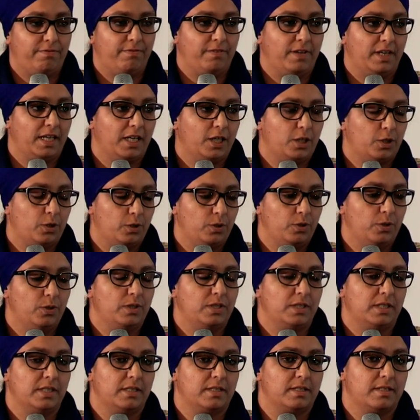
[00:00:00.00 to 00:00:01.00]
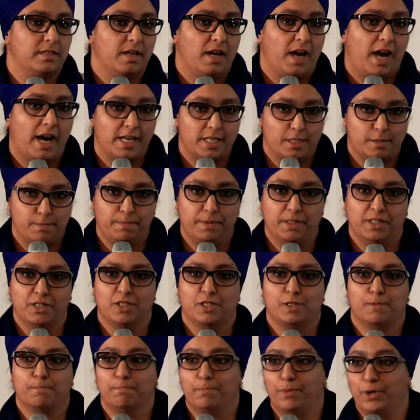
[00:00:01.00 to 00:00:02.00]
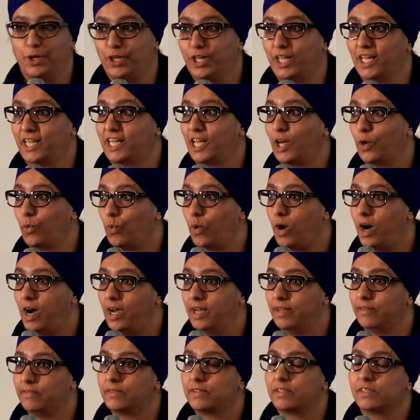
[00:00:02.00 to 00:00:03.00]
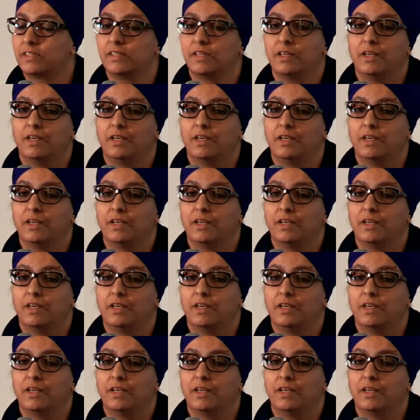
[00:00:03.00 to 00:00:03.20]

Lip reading: included husbands burning their wives.